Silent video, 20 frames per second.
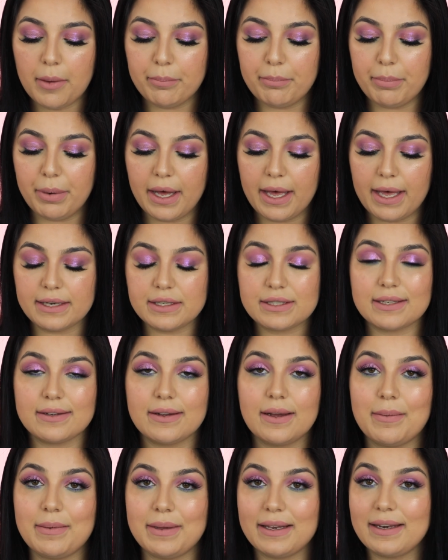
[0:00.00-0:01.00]
But
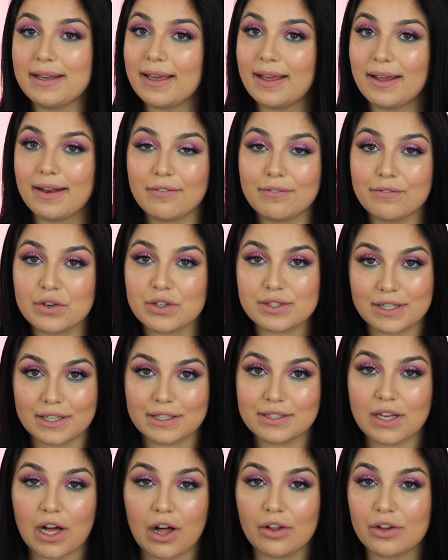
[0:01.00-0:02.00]
I mean, again, for
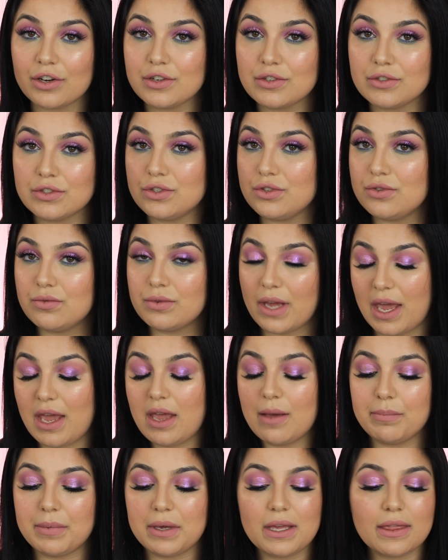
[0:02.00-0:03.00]
$6, you
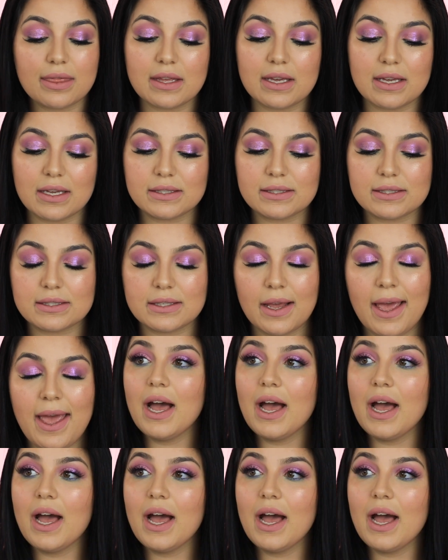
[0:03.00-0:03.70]
can't beat this.